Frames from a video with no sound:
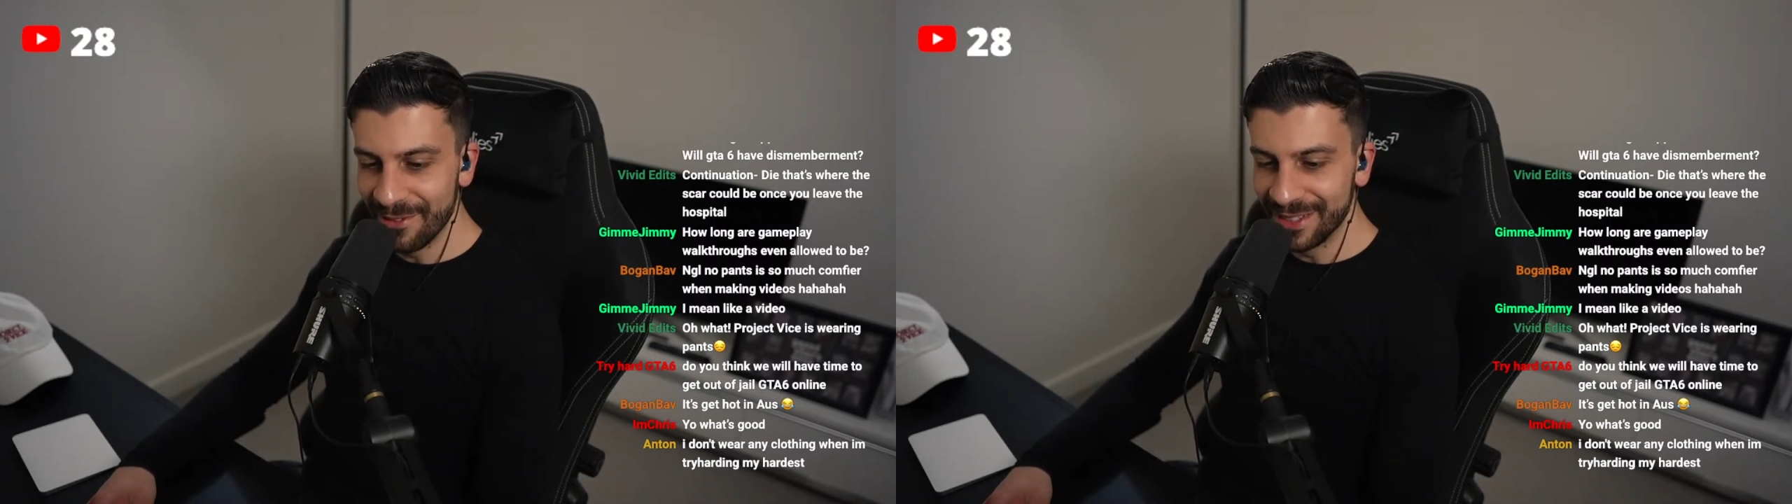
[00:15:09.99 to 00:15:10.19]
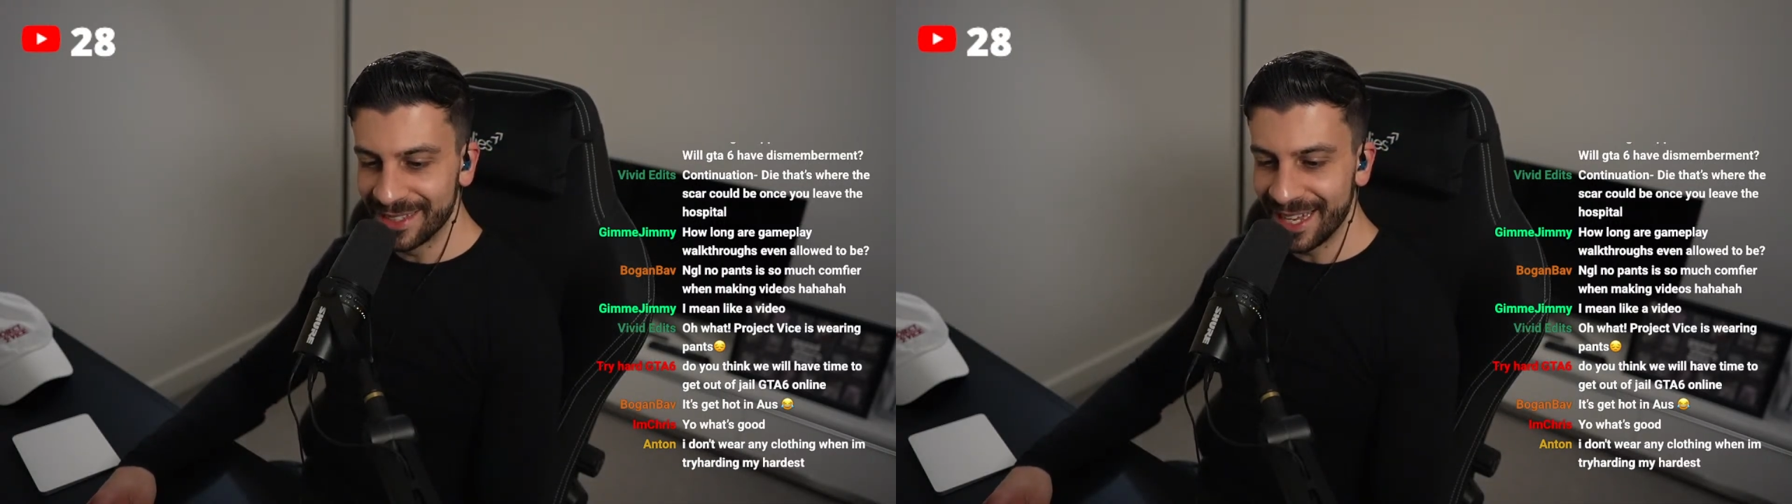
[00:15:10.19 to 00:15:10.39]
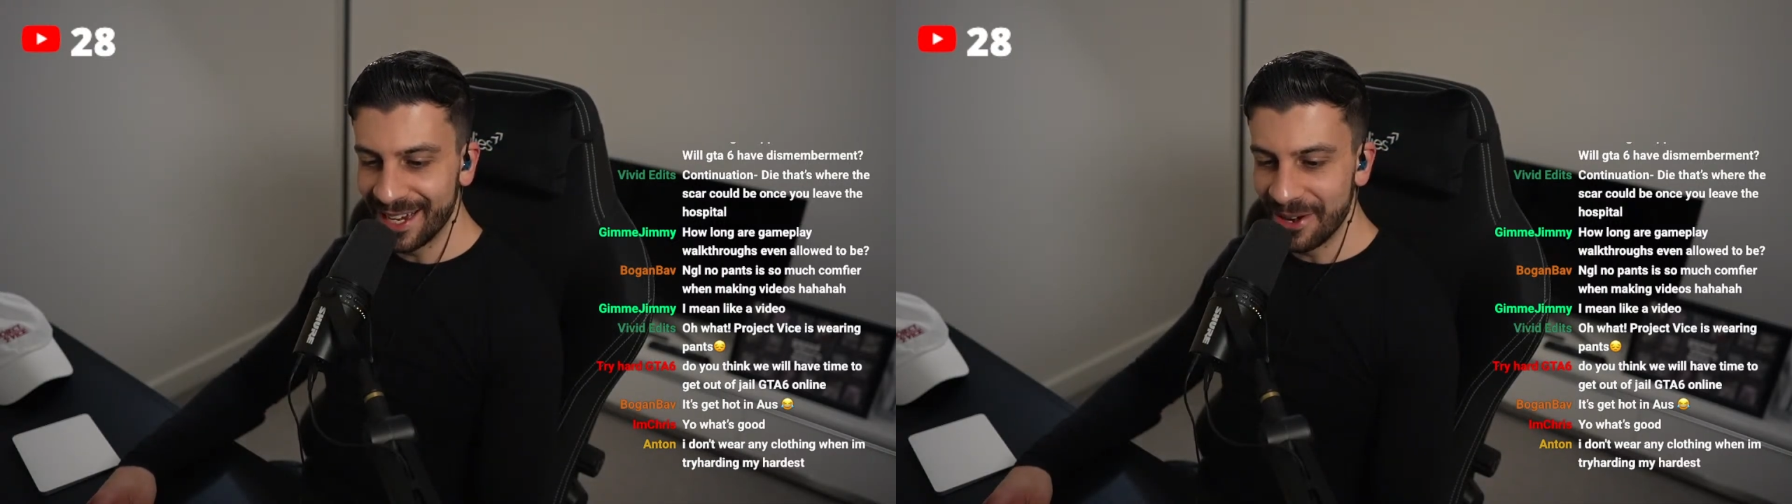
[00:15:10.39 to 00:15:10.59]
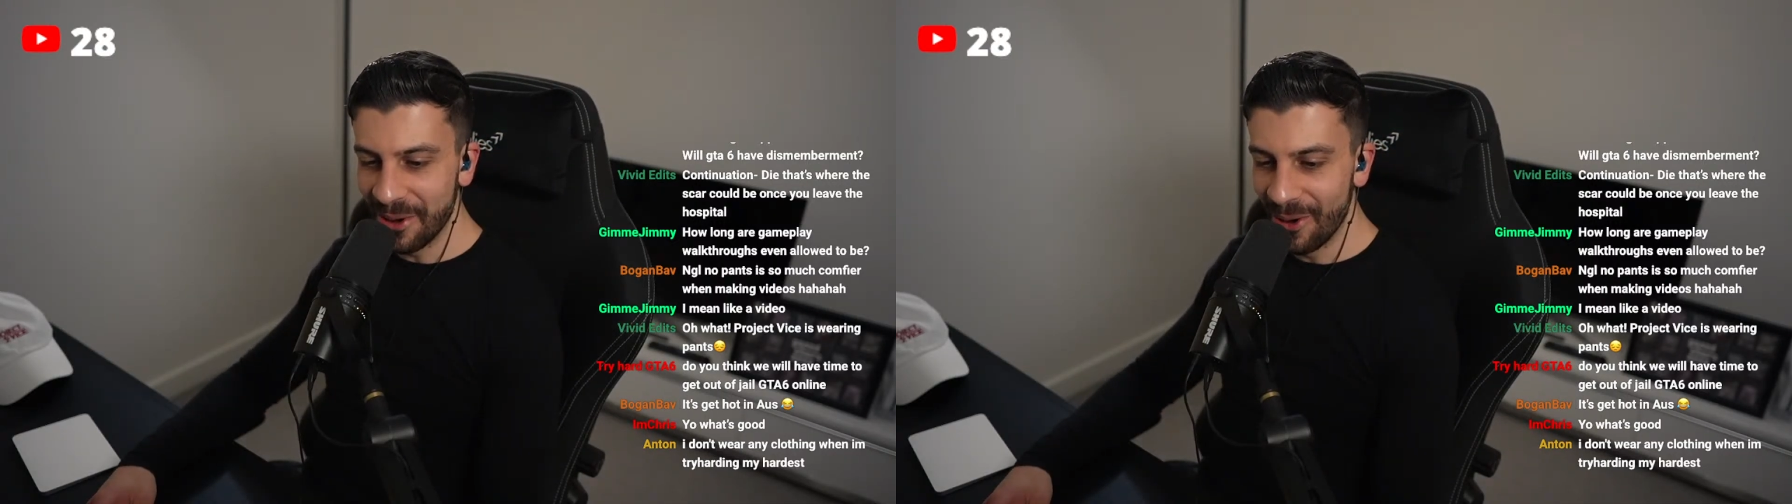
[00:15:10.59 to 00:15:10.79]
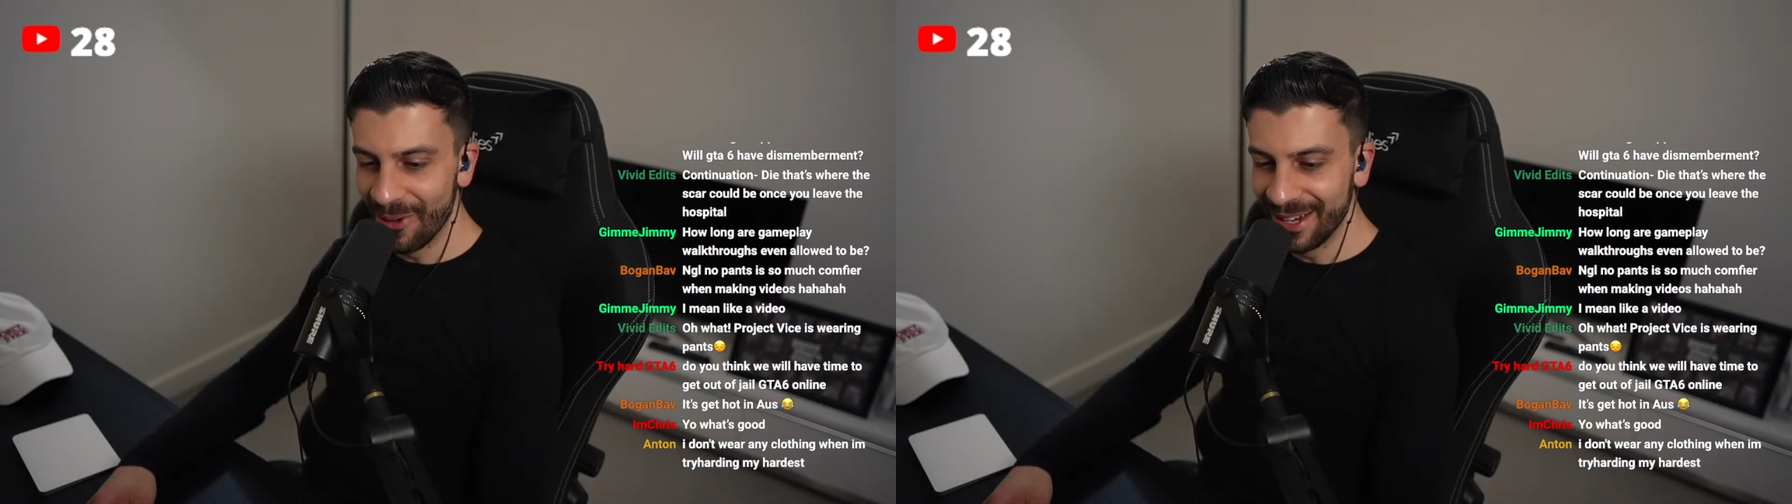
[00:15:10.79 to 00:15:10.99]
it's getting
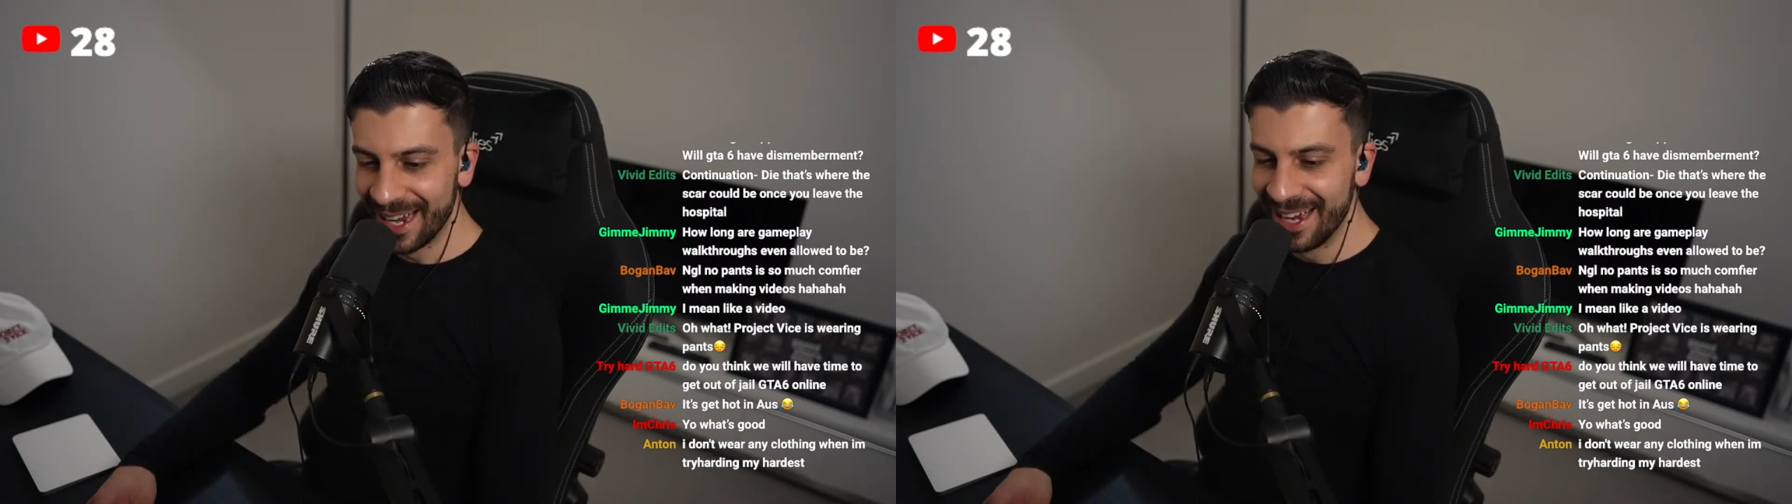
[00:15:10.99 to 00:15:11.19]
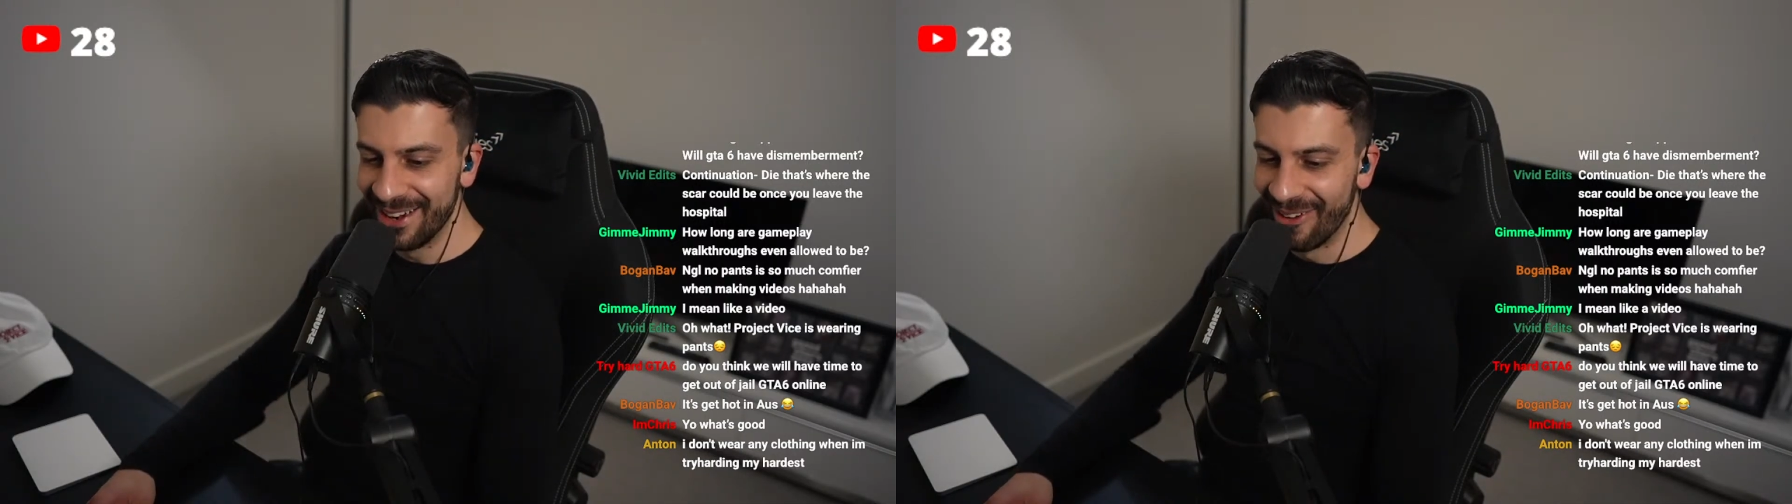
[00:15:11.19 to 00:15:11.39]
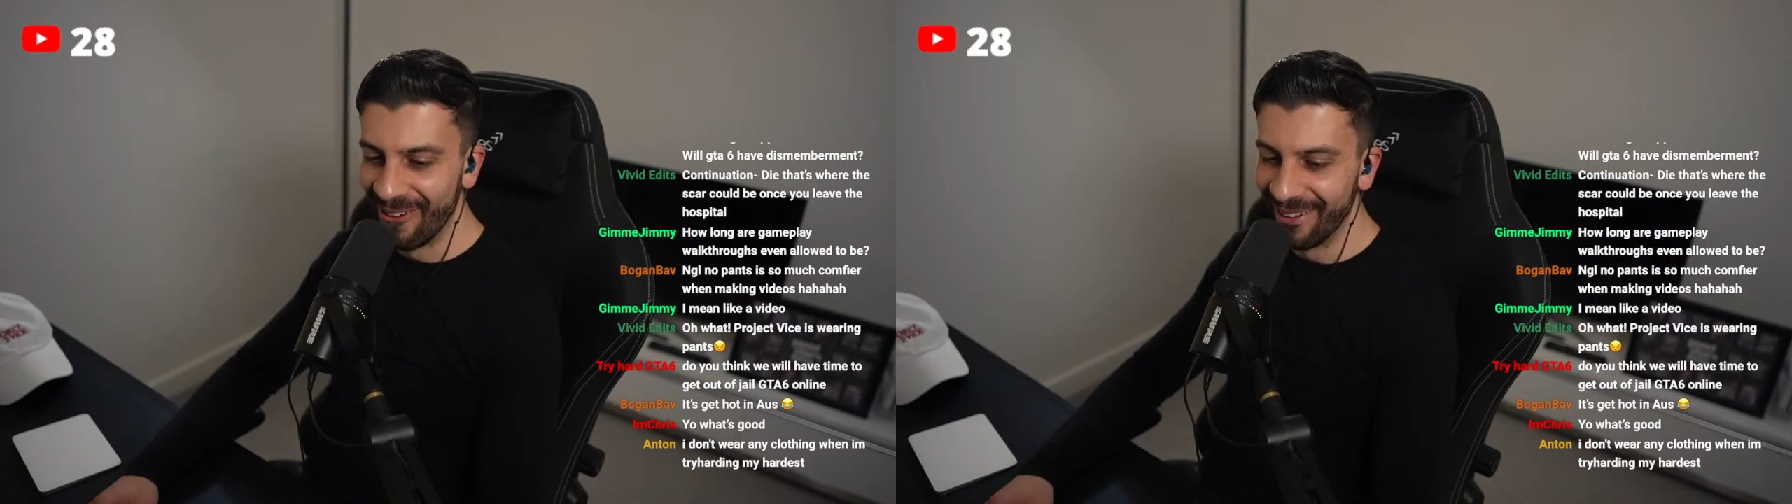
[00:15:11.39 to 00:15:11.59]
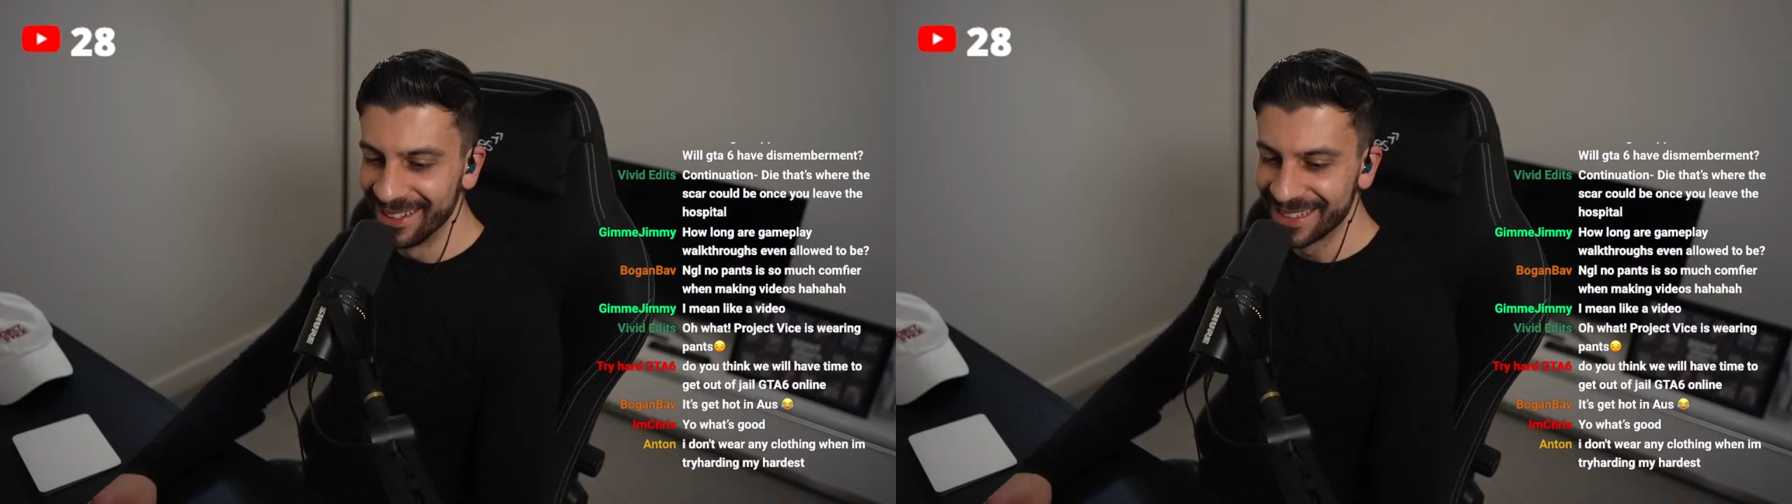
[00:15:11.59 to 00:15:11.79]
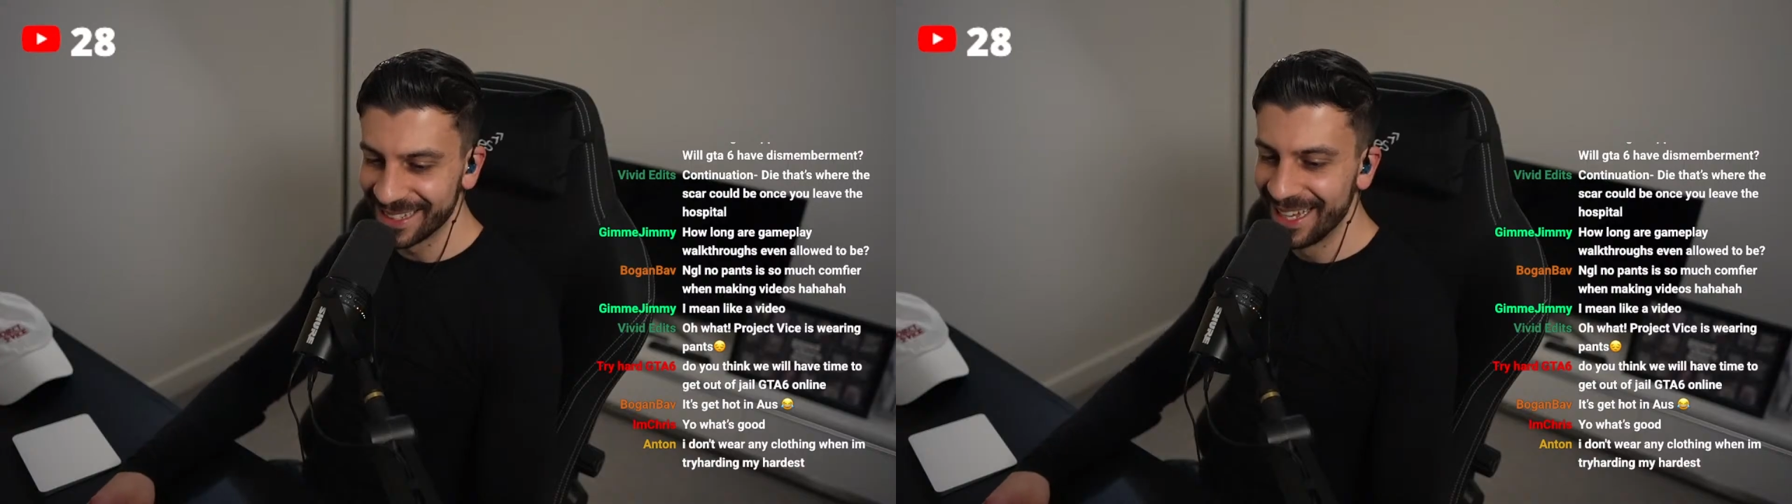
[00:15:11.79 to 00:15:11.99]
hot in
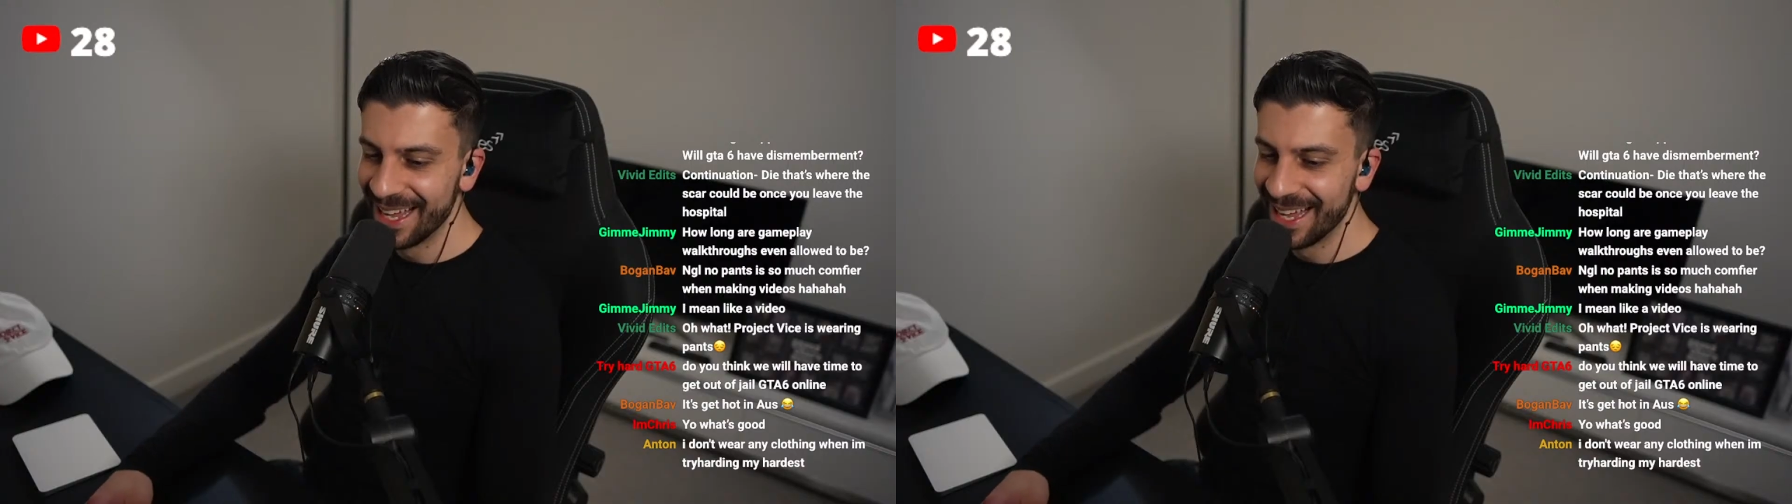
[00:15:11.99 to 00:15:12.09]
Oz.